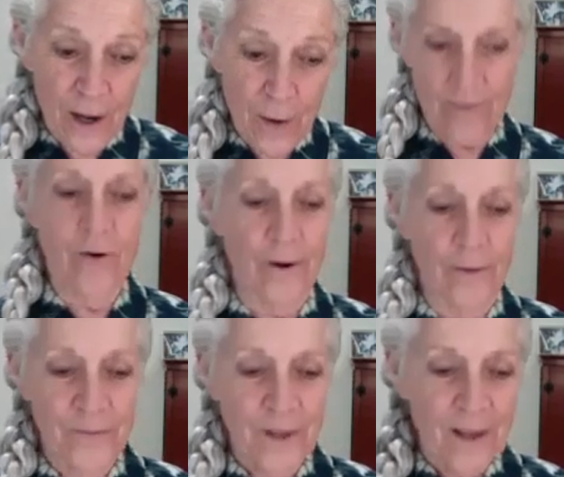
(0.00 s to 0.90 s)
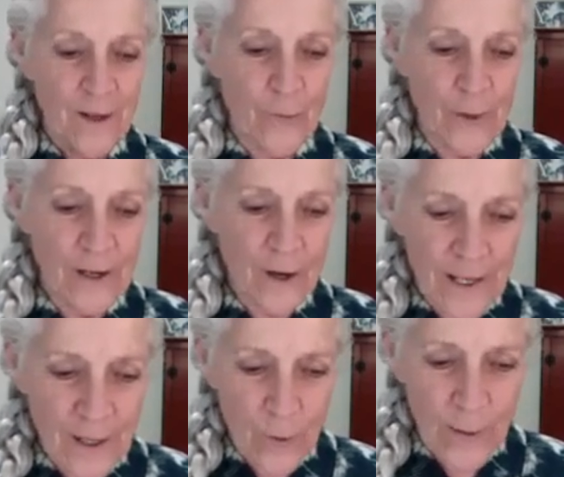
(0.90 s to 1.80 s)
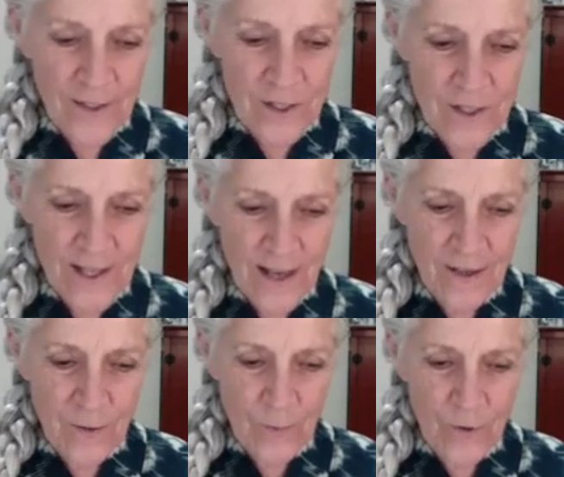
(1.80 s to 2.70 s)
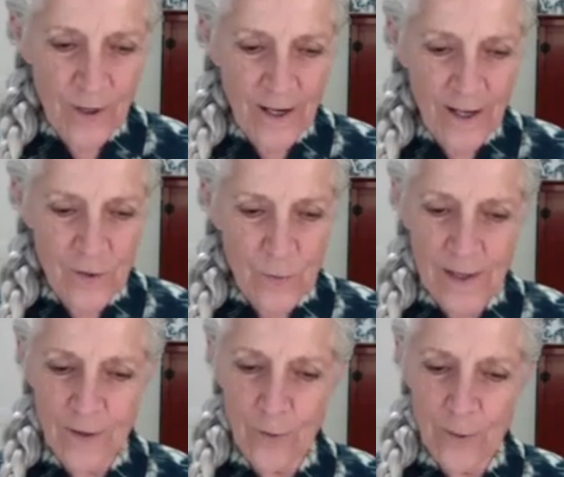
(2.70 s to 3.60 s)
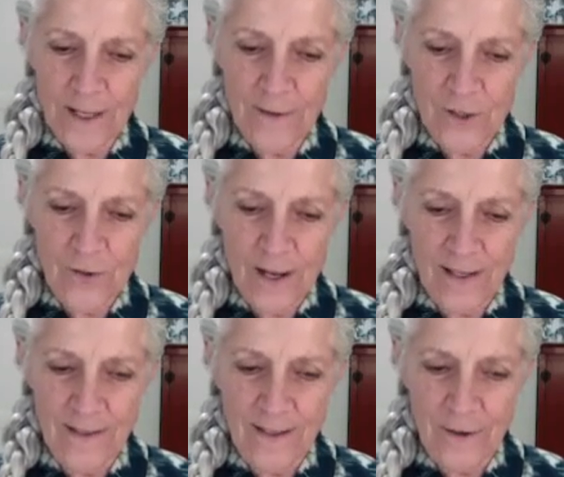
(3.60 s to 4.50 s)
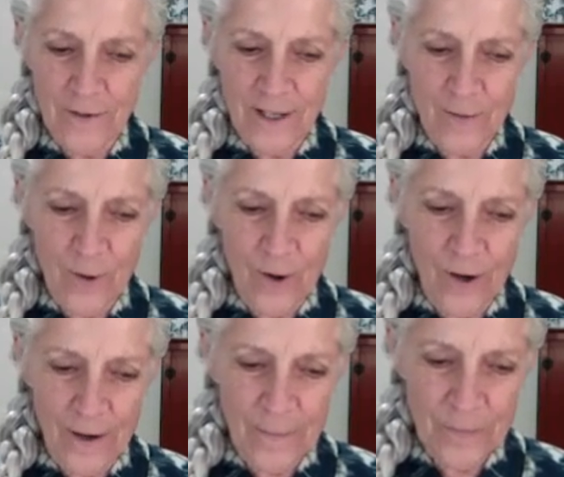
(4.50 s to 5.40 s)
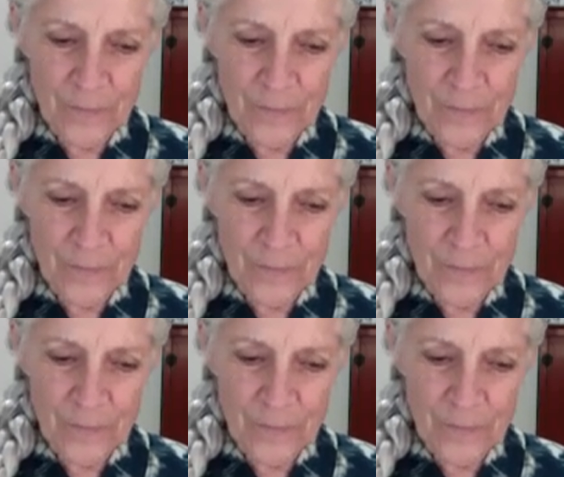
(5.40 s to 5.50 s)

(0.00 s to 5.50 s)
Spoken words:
However, if one equates that work as weak or without strength, they are dead wrong.